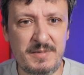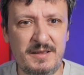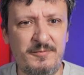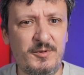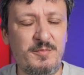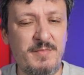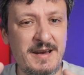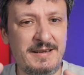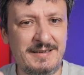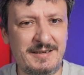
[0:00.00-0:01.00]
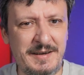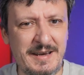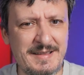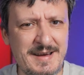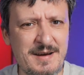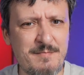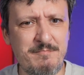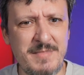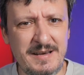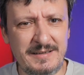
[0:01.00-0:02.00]
But what makes KEDA
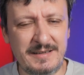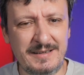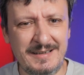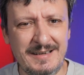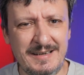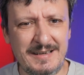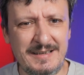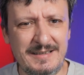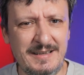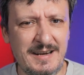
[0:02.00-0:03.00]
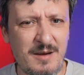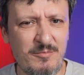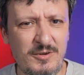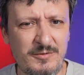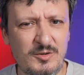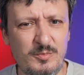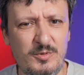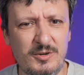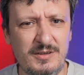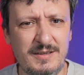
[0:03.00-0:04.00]
amazing is the number of
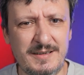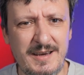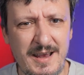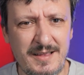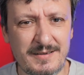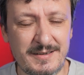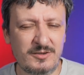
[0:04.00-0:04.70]
supported scalers.